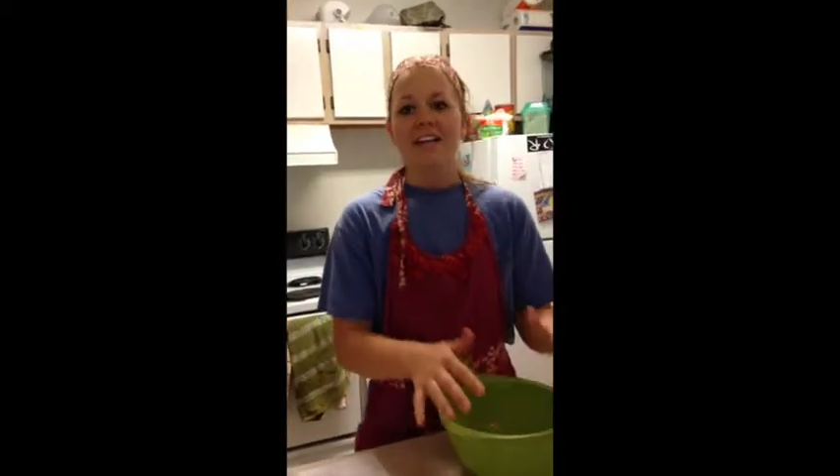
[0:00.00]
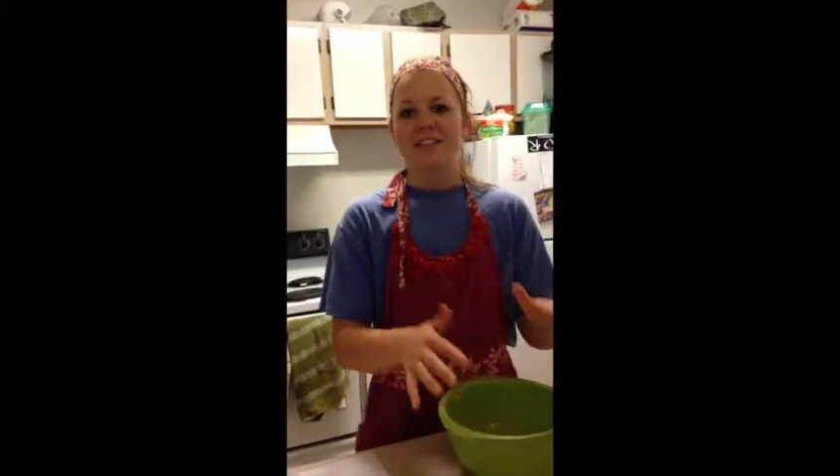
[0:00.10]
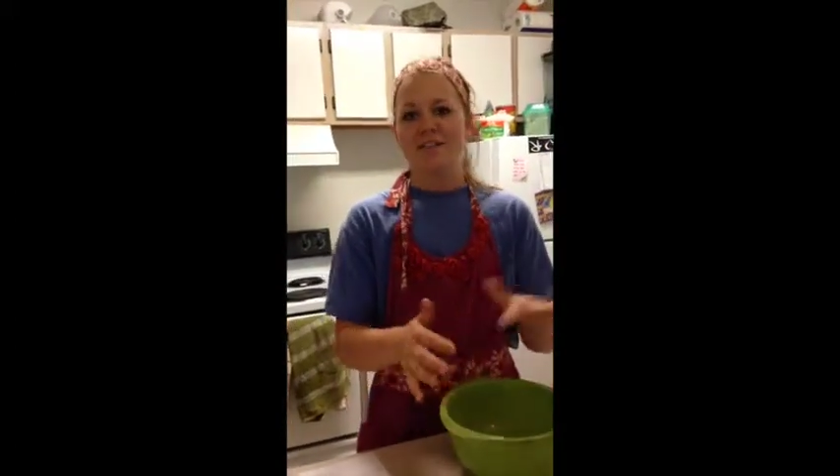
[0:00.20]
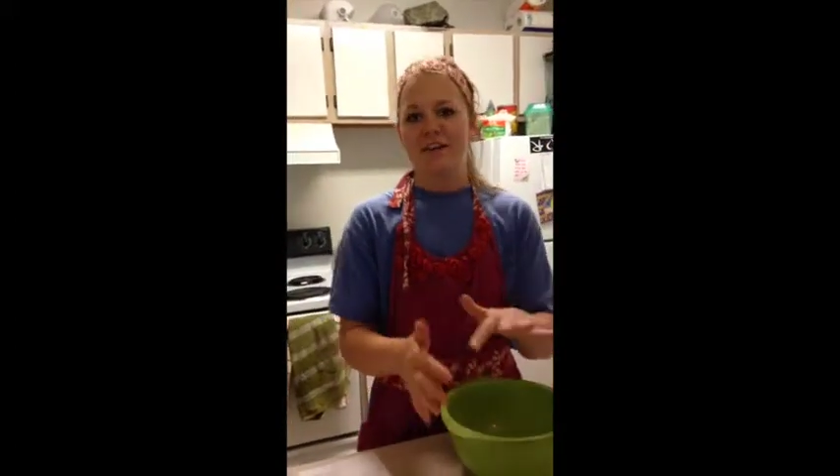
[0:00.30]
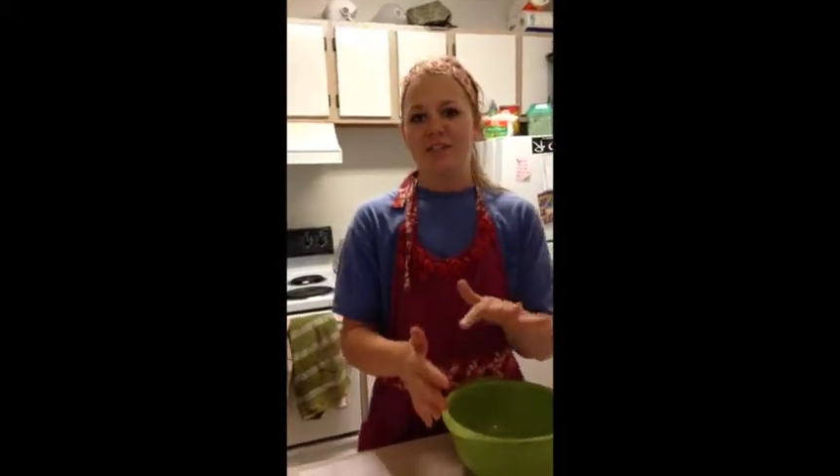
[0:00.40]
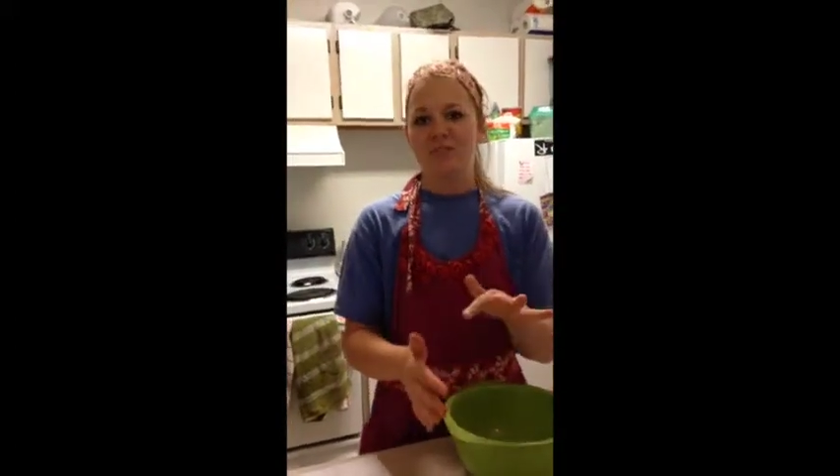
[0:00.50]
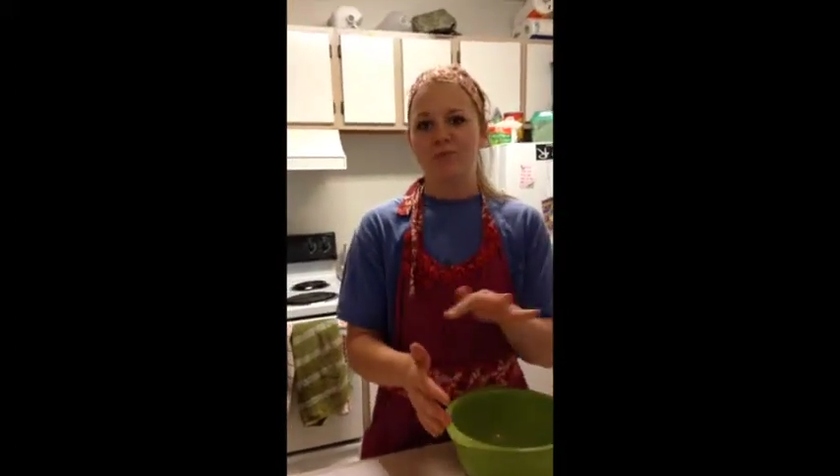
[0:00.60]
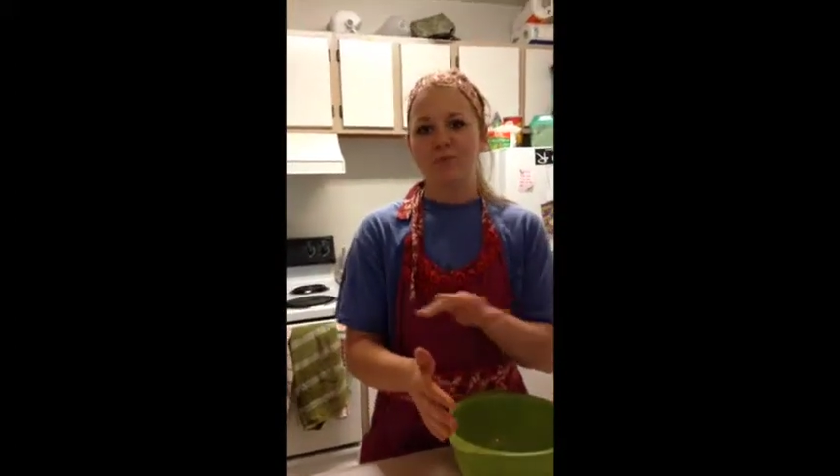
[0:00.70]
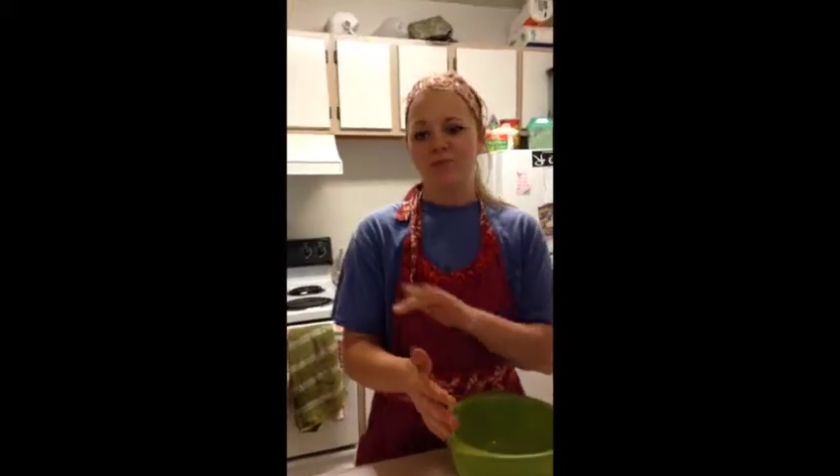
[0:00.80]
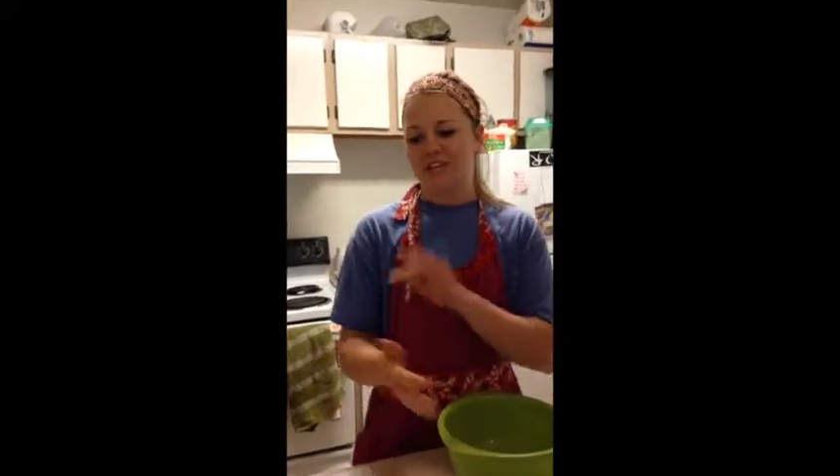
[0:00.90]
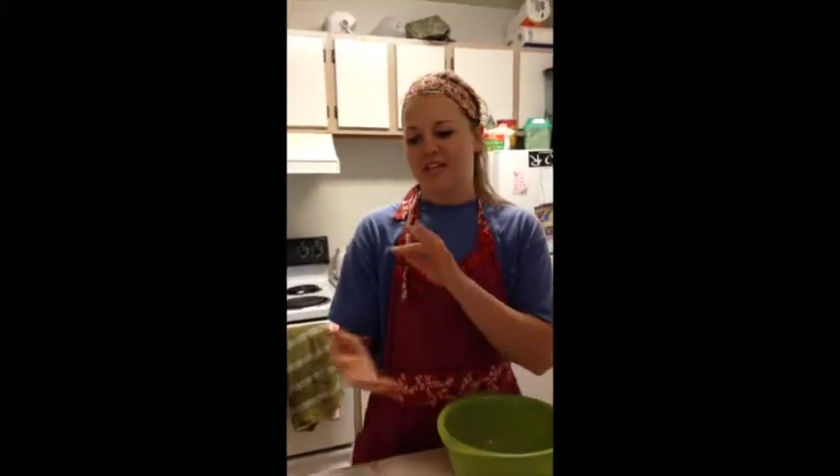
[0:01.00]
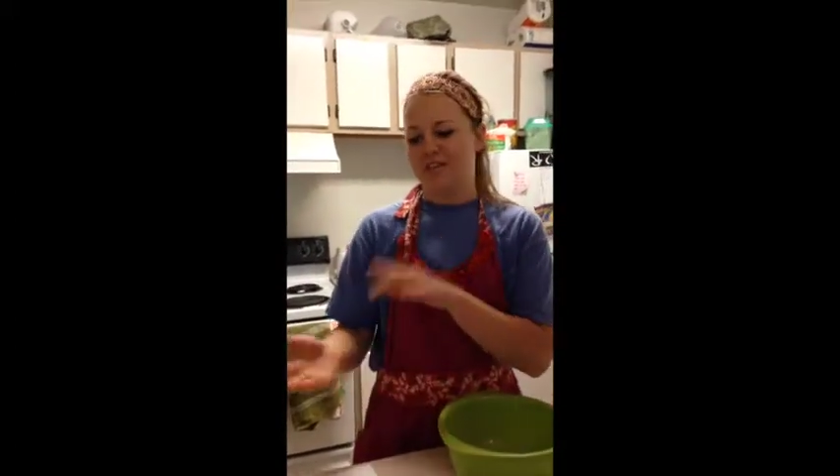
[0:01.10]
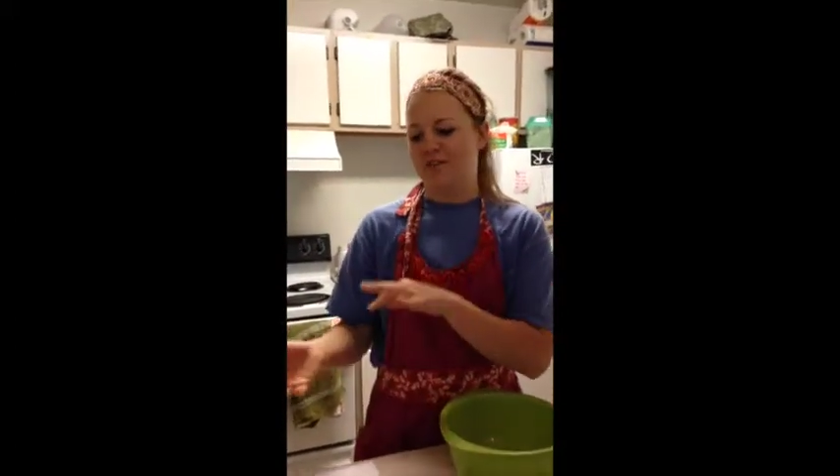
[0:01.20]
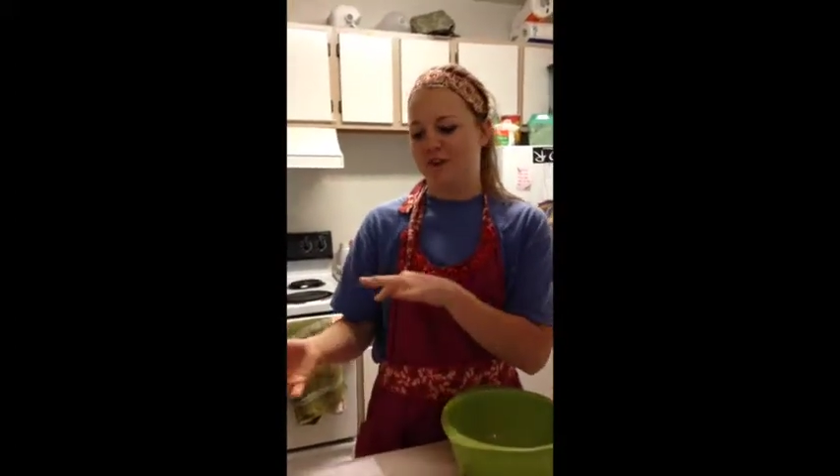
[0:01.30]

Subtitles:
the vegetables and the